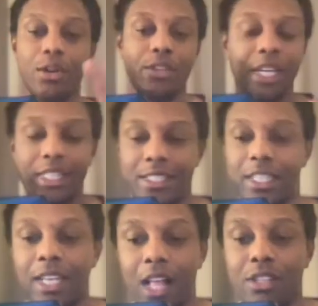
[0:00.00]
that it's
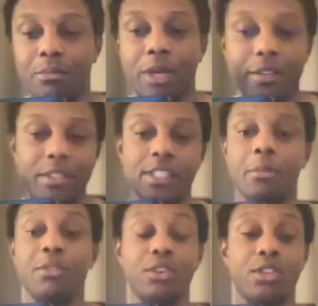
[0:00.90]
$10 a month, and some
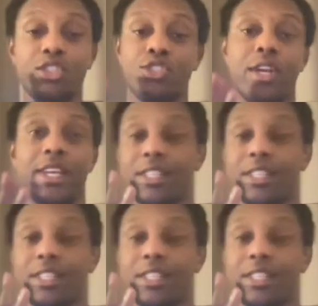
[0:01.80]
of you are just trying to get